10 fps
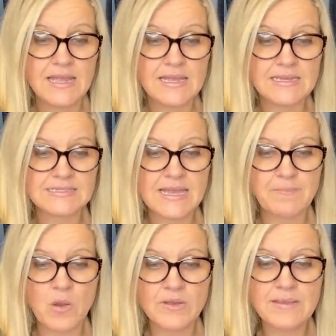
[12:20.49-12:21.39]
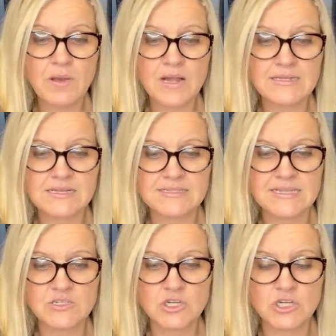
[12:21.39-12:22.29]
It is a Pokemon
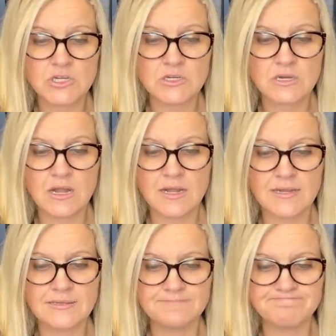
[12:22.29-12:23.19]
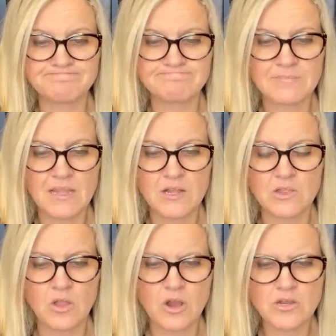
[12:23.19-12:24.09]
Center um,
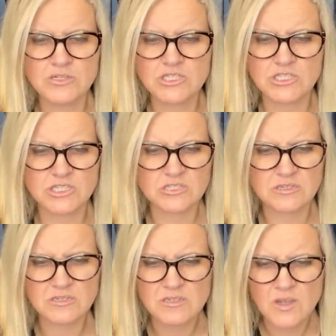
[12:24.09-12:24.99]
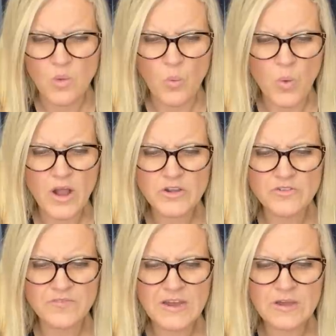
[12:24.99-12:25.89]
large water
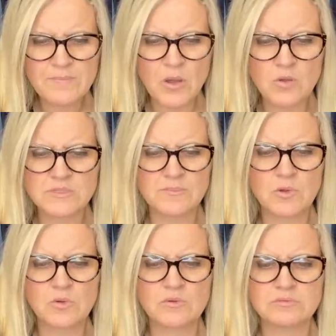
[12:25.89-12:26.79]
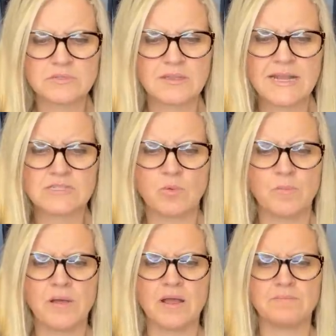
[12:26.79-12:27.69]
fairy posable
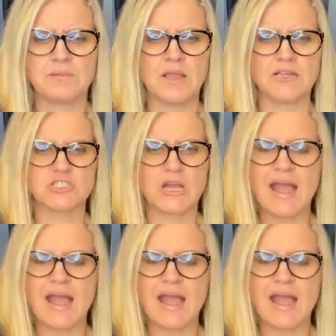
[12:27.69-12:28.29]
collectible plush.